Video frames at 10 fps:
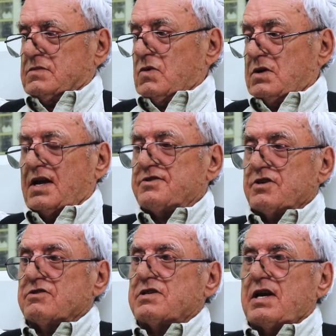well, as
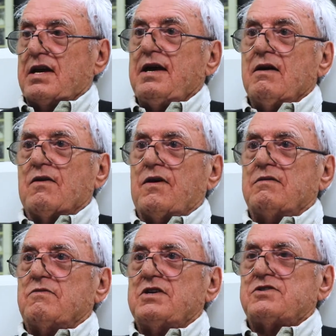you're seeing here,
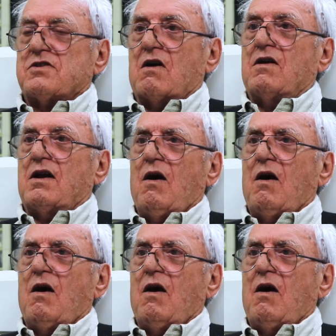that we started